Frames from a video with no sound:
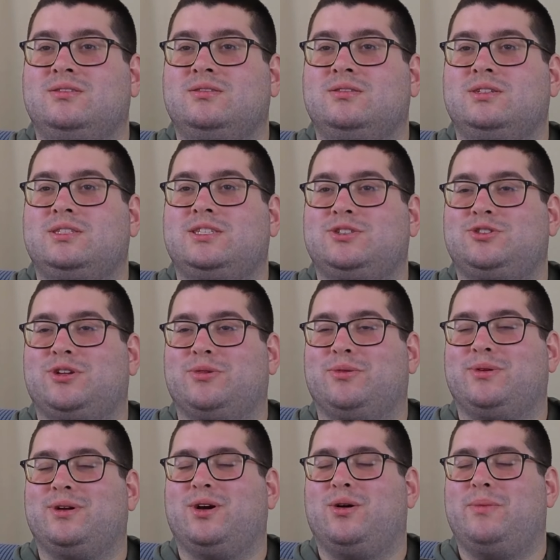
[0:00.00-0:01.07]
It's interesting. We're
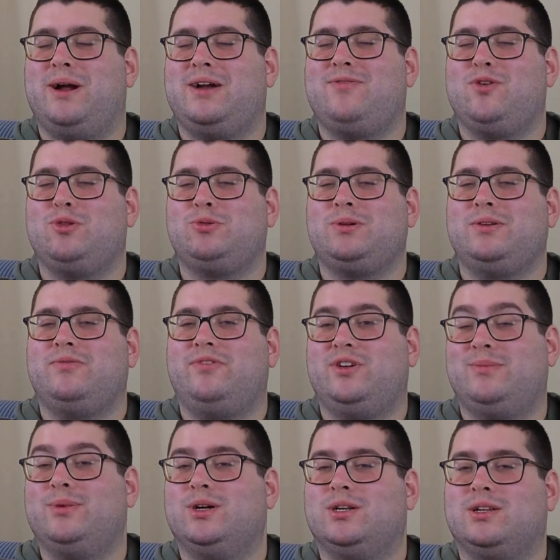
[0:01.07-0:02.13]
going back and forth between
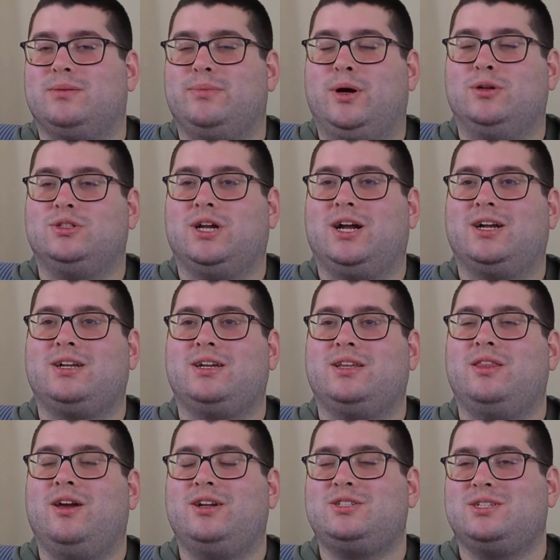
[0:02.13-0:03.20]
Philbert and BoJack,
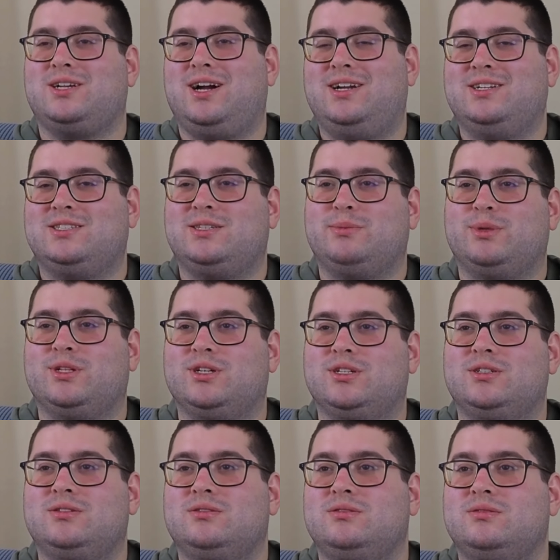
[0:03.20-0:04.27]
actually kind of similar.
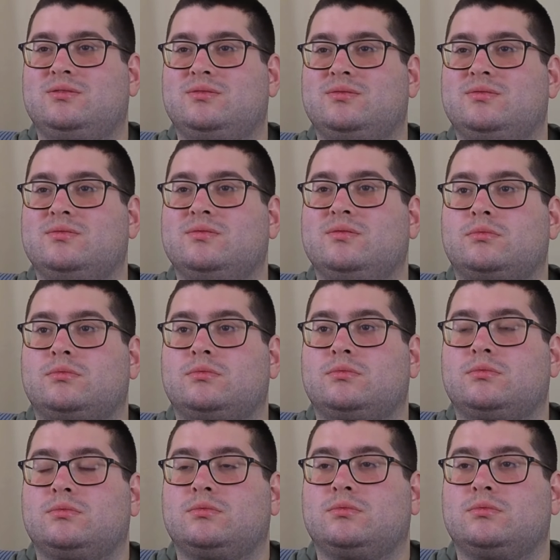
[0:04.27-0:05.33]
So
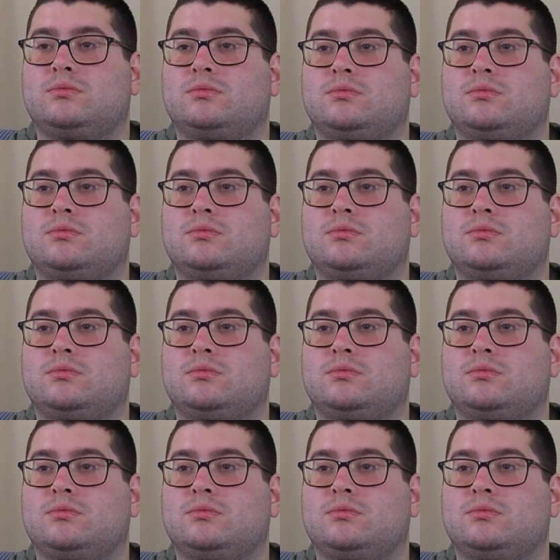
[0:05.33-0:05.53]
sorry.